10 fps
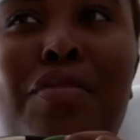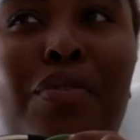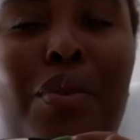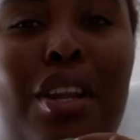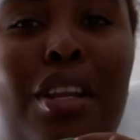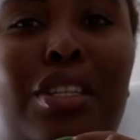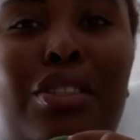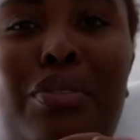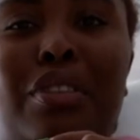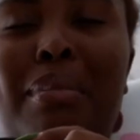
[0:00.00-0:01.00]
avoiding
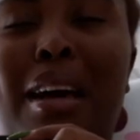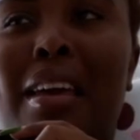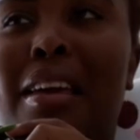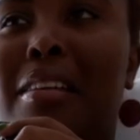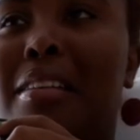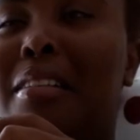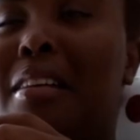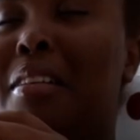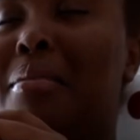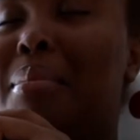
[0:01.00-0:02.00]
doing my
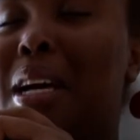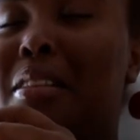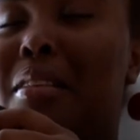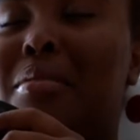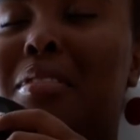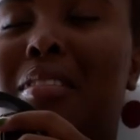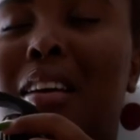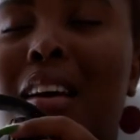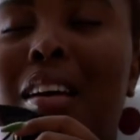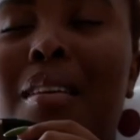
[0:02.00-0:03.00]
my clothes
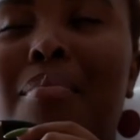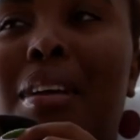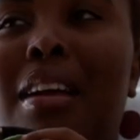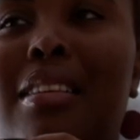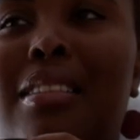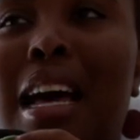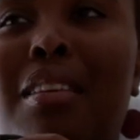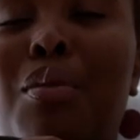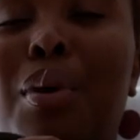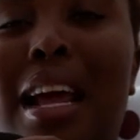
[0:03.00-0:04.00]
because I
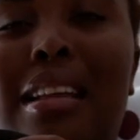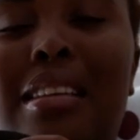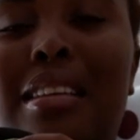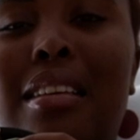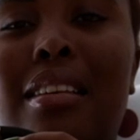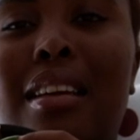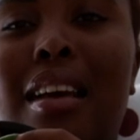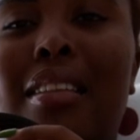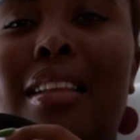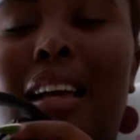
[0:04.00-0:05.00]
don't know what I need.
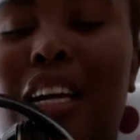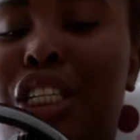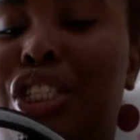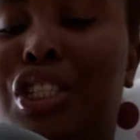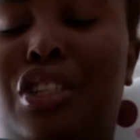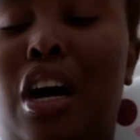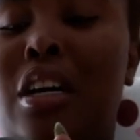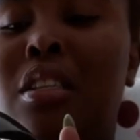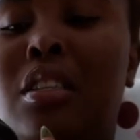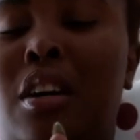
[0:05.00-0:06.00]
Like a
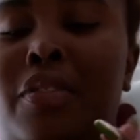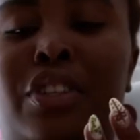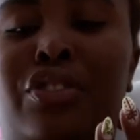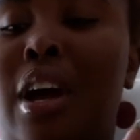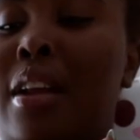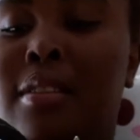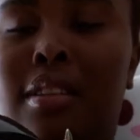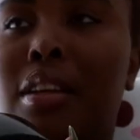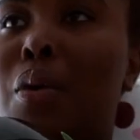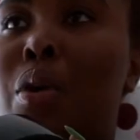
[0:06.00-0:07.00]
shot of
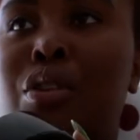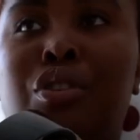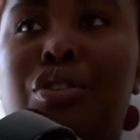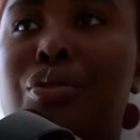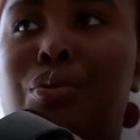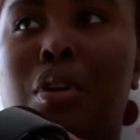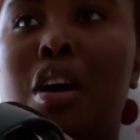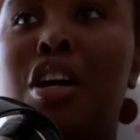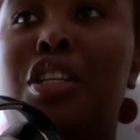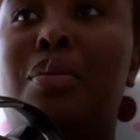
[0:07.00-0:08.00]
adrenaline or two
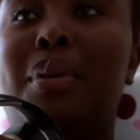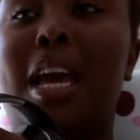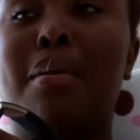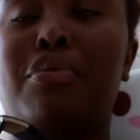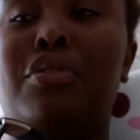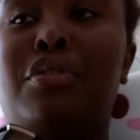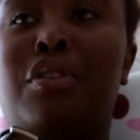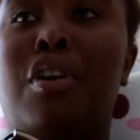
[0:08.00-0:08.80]
to be able to